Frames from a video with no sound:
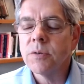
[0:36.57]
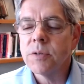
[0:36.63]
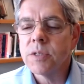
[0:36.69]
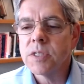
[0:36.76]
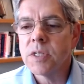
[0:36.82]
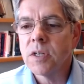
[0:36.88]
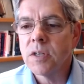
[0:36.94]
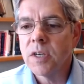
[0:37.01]
who
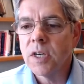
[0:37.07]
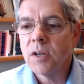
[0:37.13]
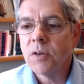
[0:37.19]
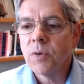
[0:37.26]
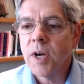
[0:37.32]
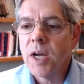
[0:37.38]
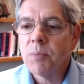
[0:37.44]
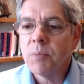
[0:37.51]
is our
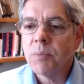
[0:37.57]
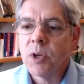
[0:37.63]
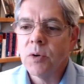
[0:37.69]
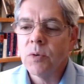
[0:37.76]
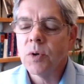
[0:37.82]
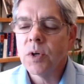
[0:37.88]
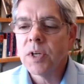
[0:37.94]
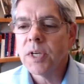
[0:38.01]
LRAP
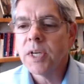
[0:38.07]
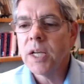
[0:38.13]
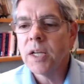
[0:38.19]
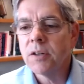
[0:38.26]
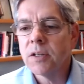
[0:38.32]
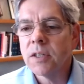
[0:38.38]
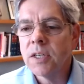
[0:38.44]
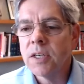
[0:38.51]

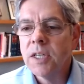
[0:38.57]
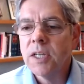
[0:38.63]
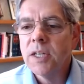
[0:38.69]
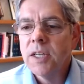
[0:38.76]
coordinator.